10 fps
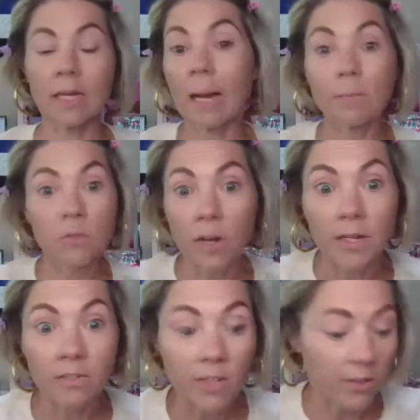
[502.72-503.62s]
I'm
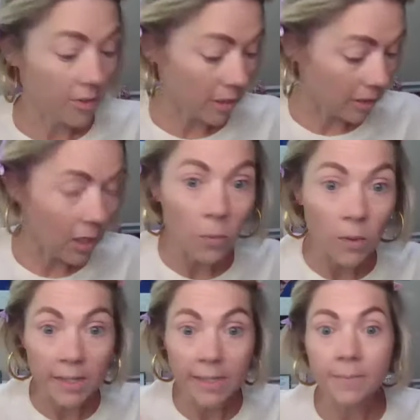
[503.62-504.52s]
trying to figure it all out.
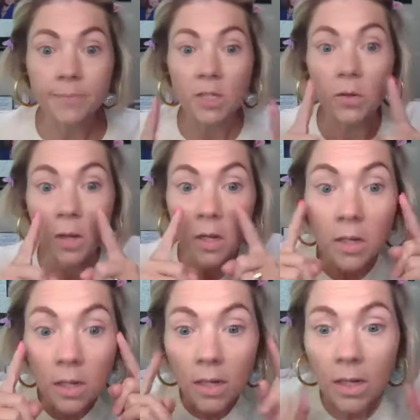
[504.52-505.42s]
We'll get it. So,
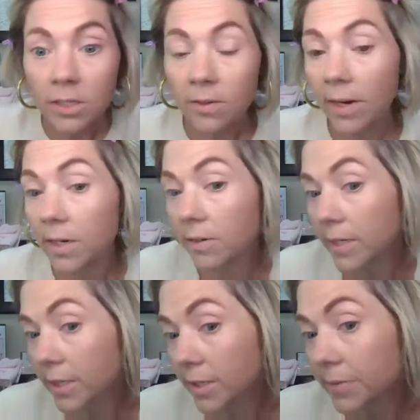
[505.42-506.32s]
under eye
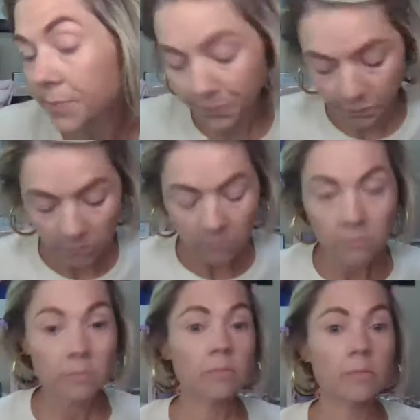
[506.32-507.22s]
corrector.
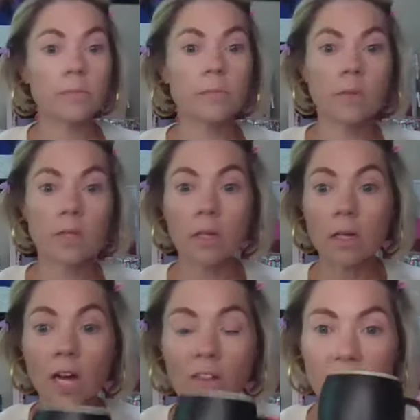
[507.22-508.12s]

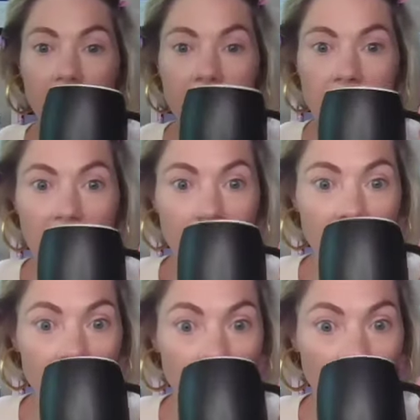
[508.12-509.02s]
Coffee makes it all
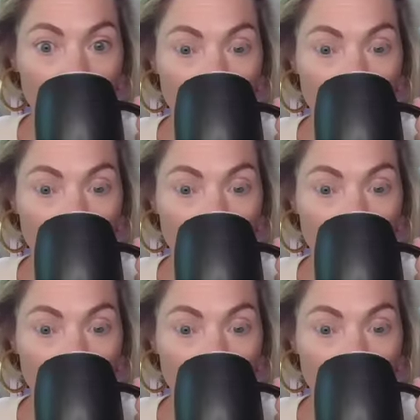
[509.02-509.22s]
better.